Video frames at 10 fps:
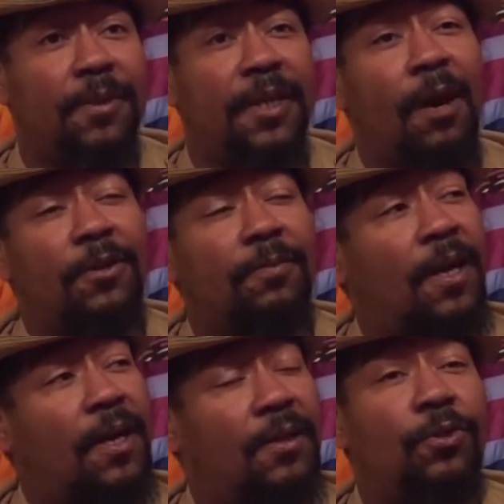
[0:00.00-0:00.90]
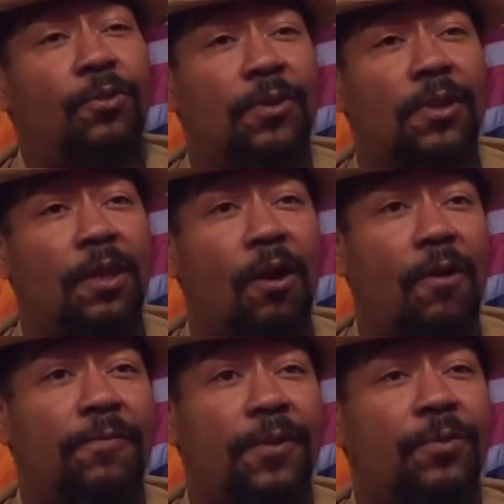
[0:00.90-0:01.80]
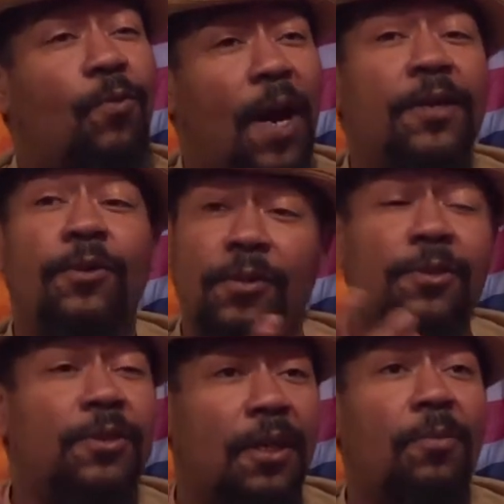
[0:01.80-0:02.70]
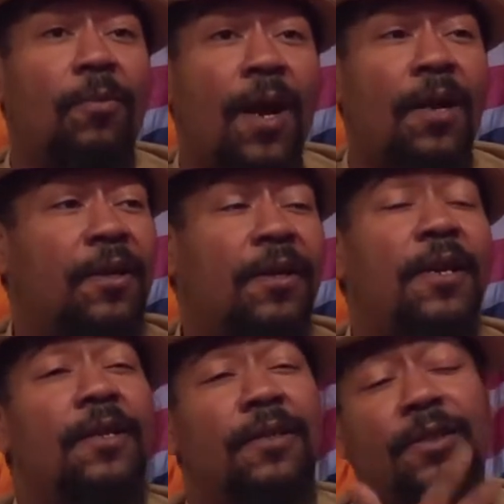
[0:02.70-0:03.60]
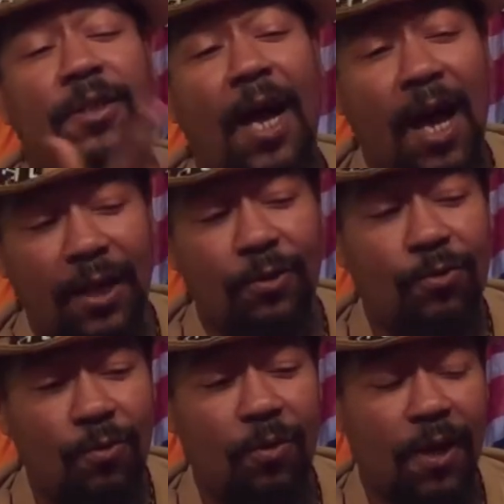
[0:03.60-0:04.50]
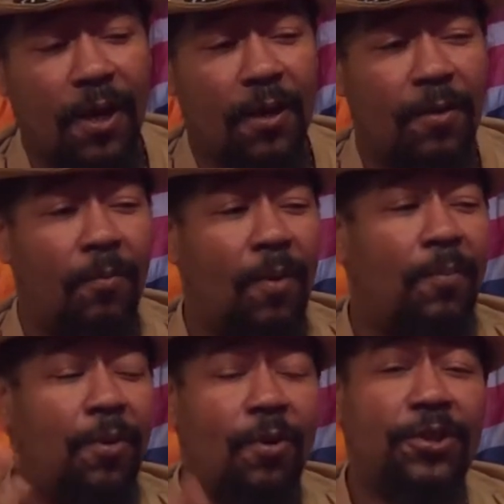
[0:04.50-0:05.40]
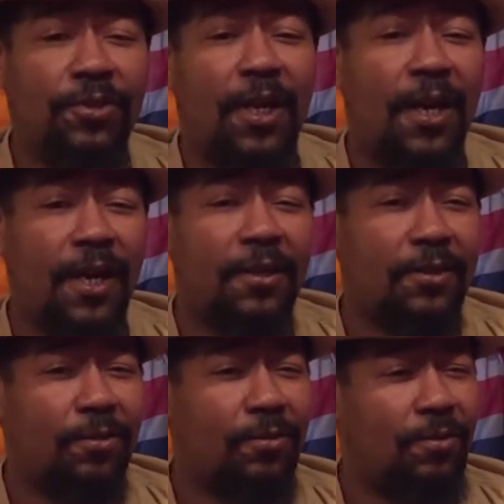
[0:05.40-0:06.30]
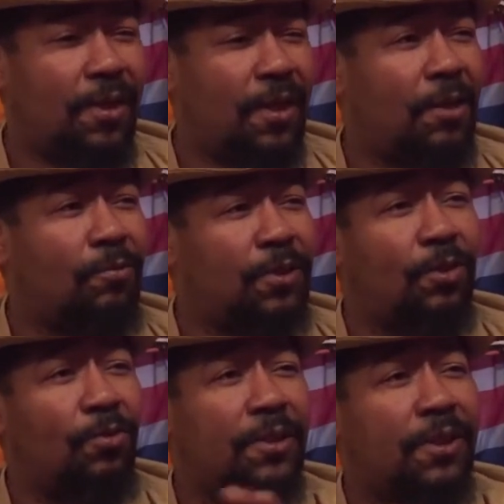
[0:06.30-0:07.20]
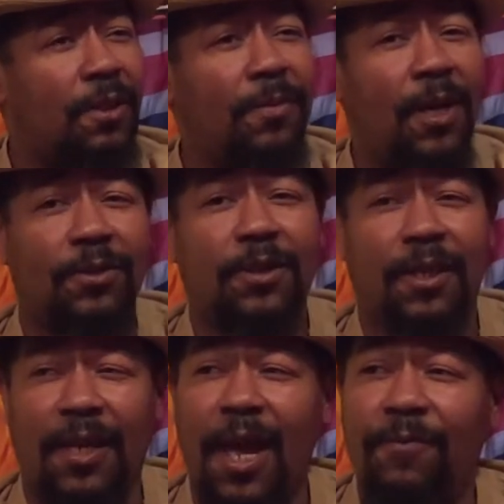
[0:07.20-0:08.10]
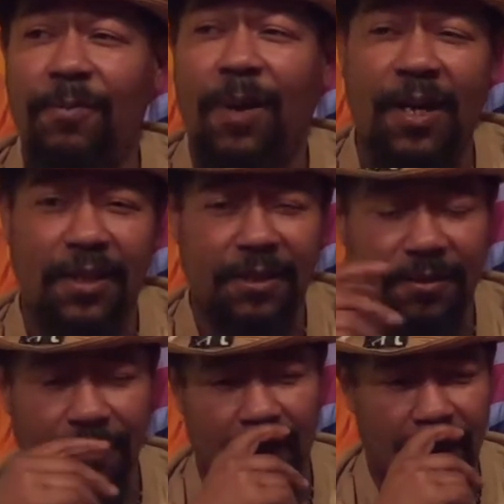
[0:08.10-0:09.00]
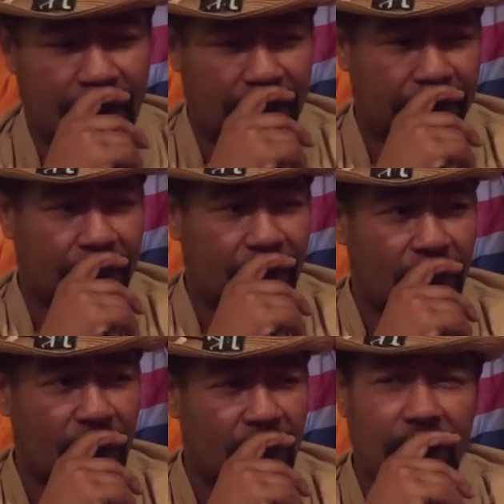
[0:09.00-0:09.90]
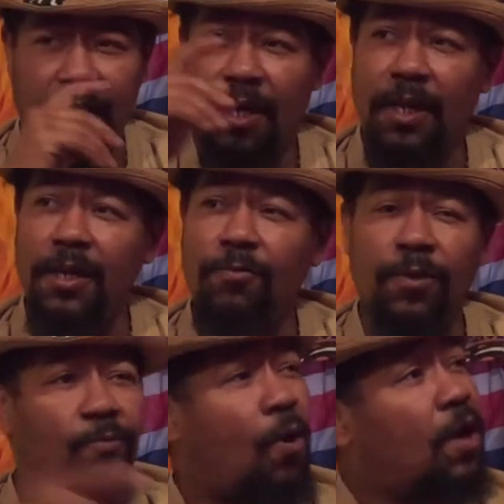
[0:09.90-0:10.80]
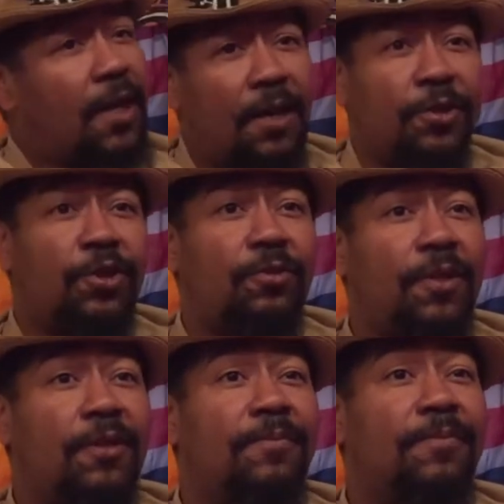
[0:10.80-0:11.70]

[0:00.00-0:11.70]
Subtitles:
But that was my dude's loft. It was a white dude that used to come around there. This is how I knew my poetry had to do. It was doing something else, and everybody's. He would walk down the street.